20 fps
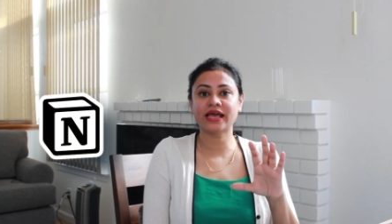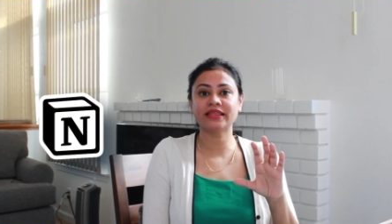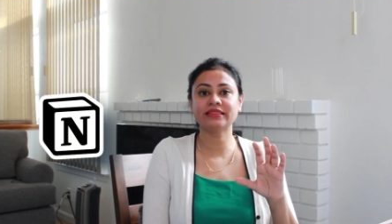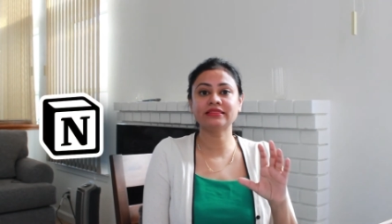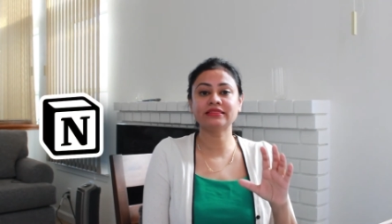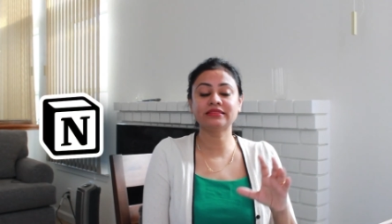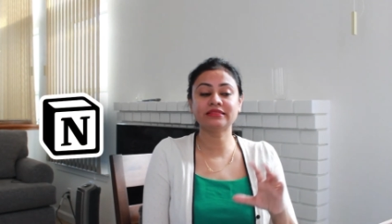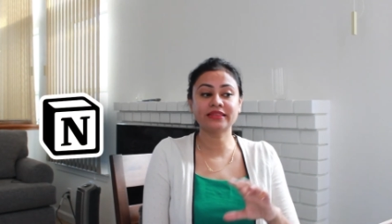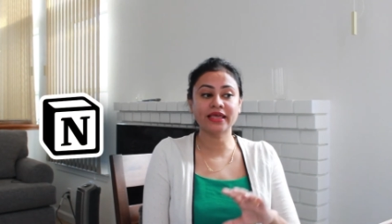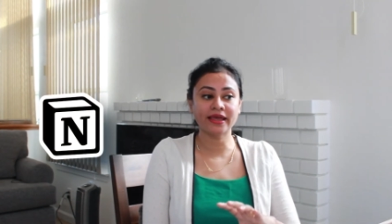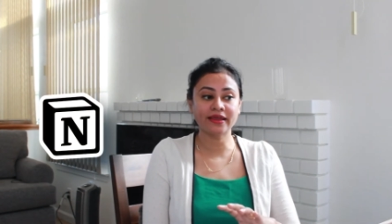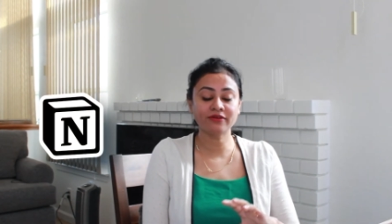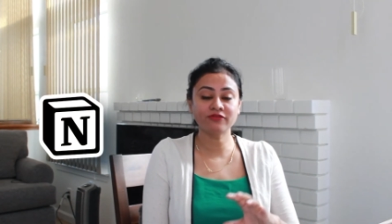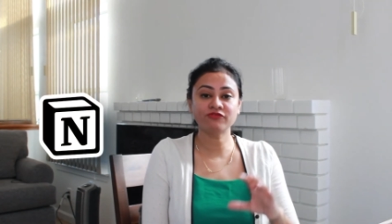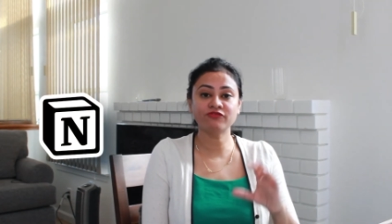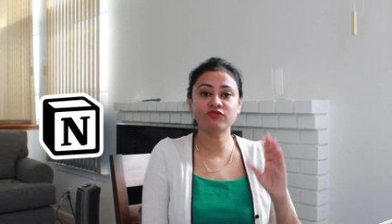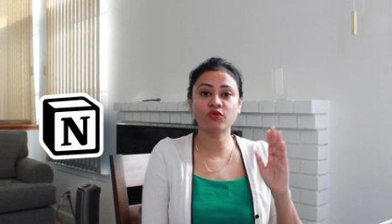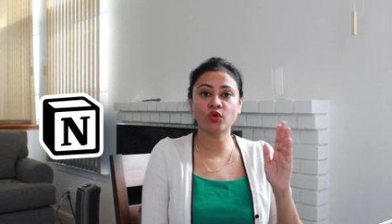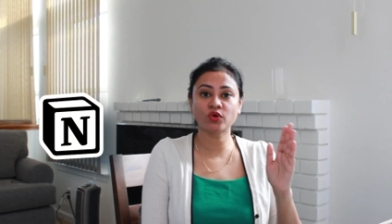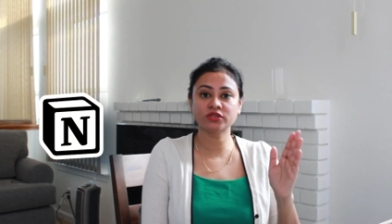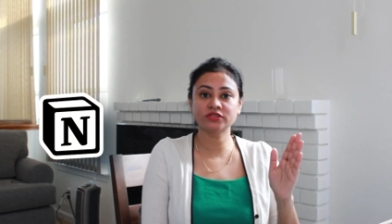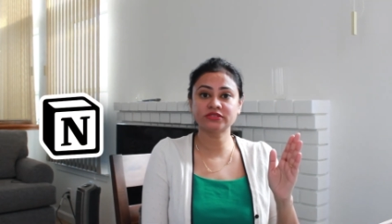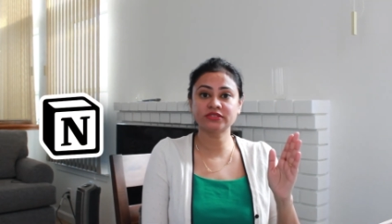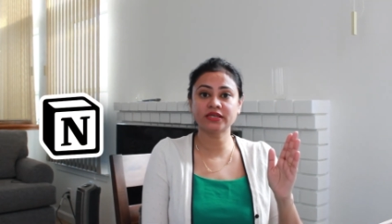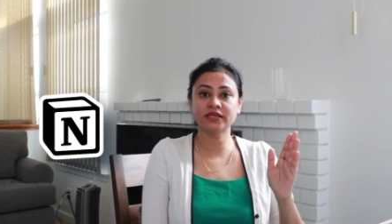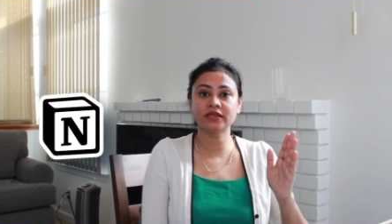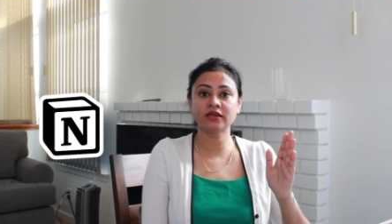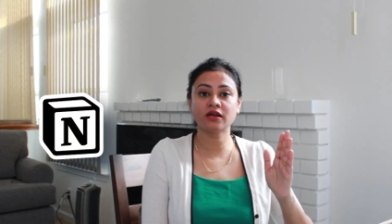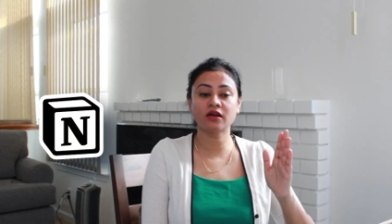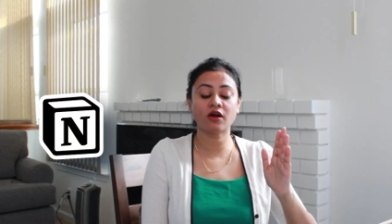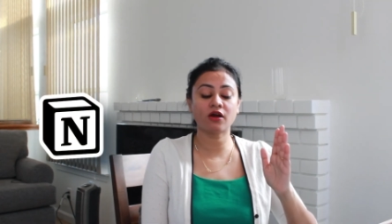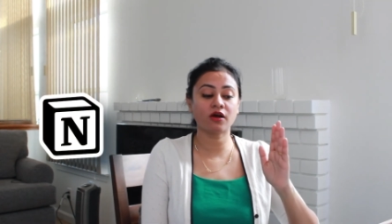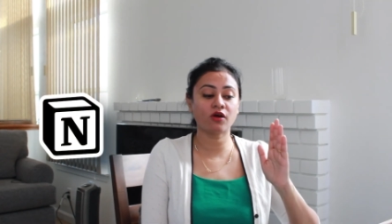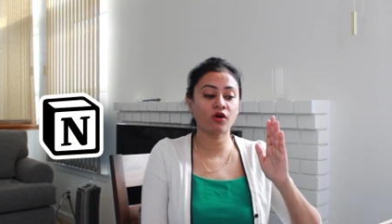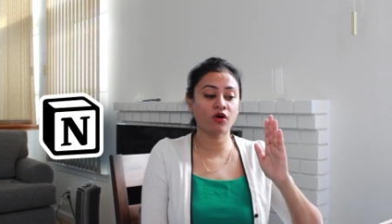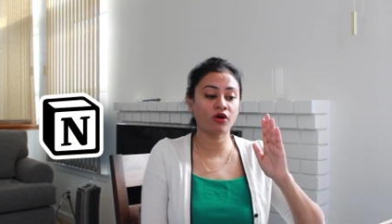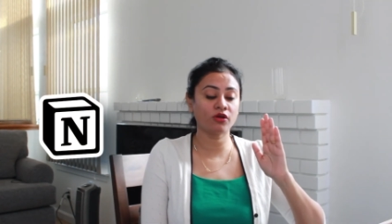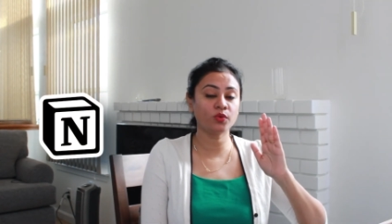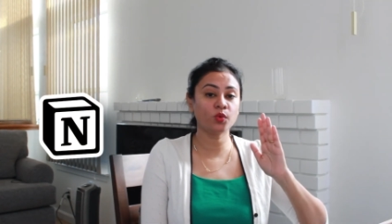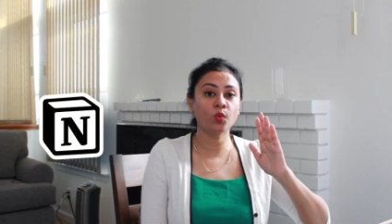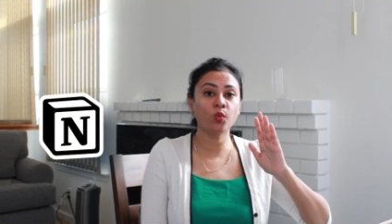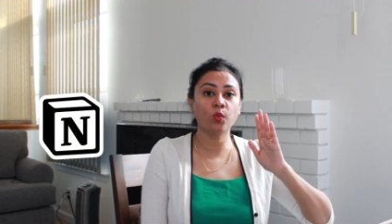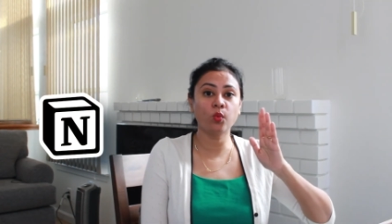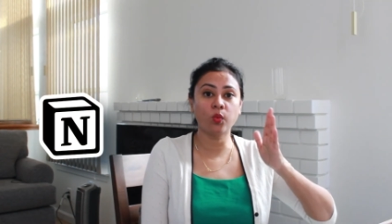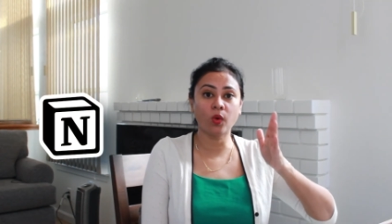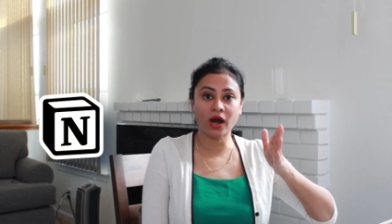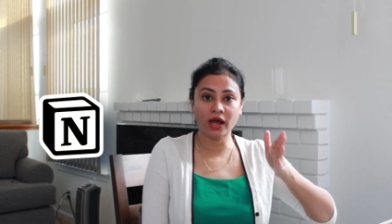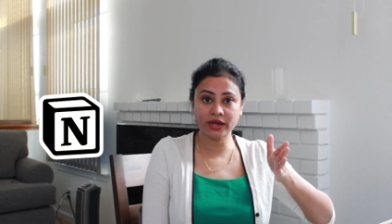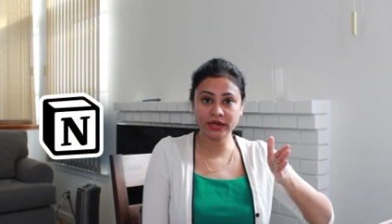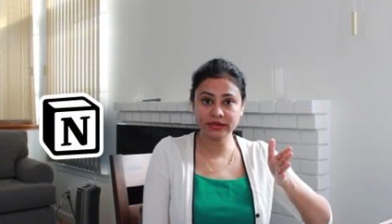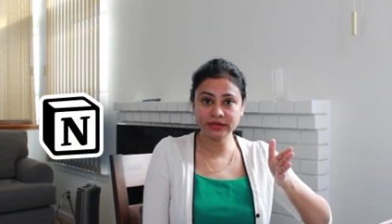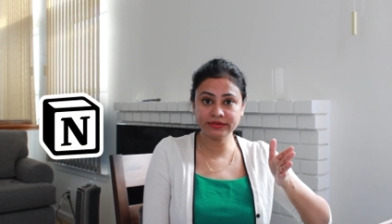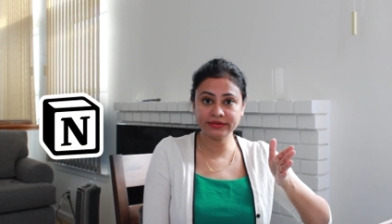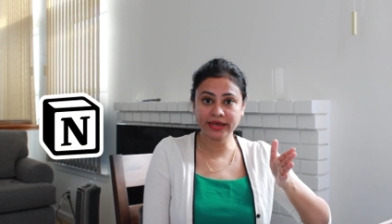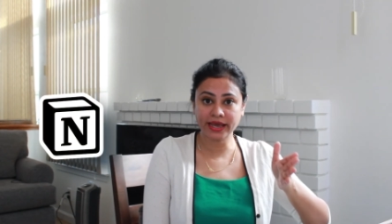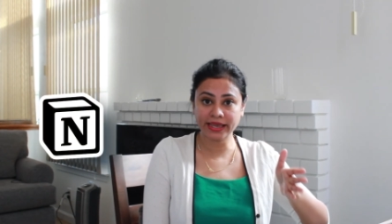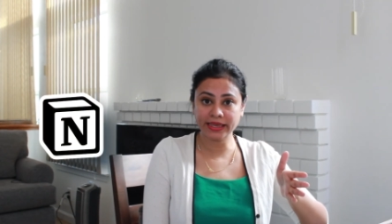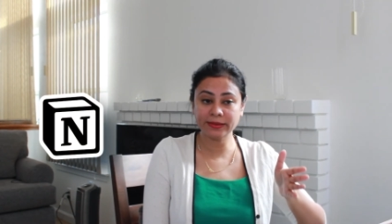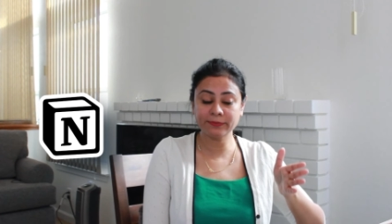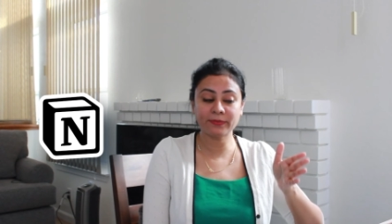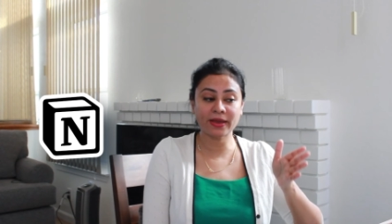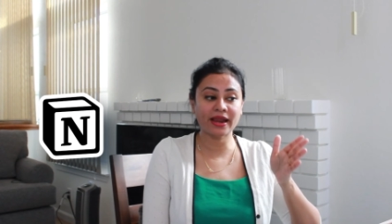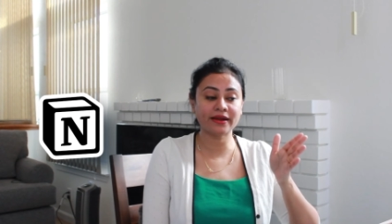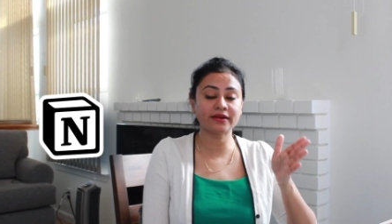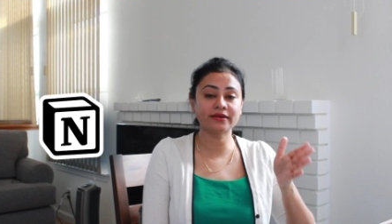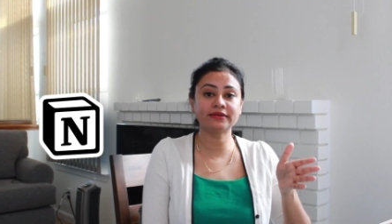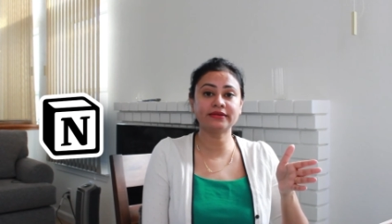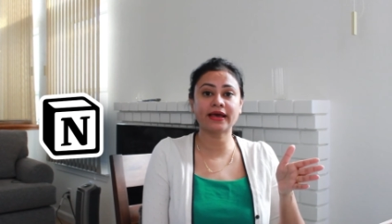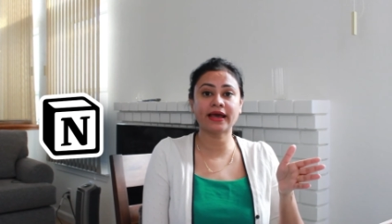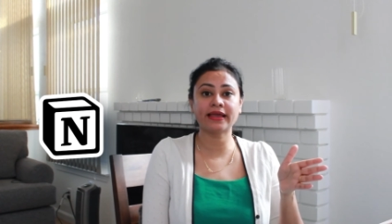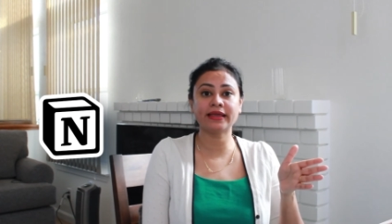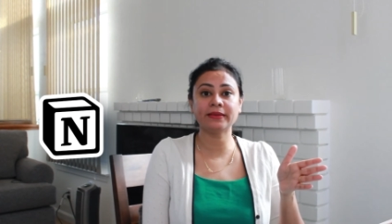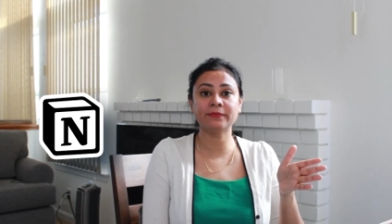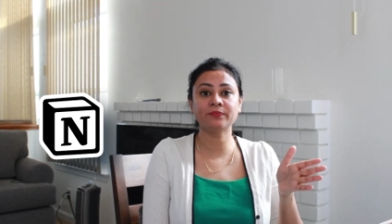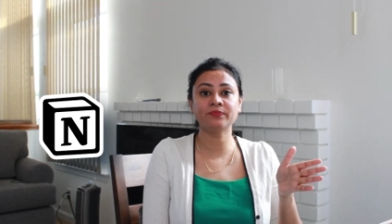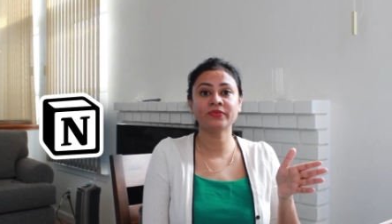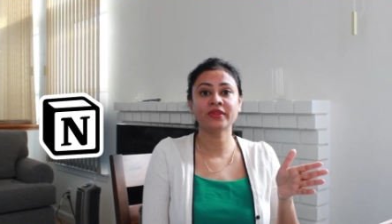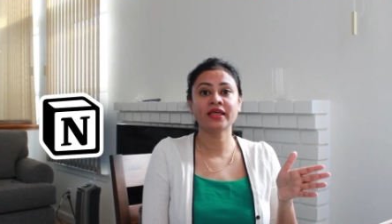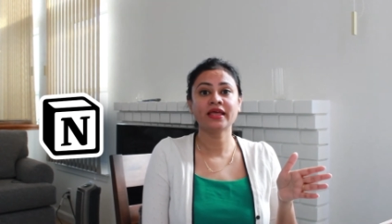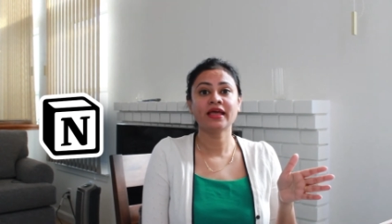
and then focusing on one type at a time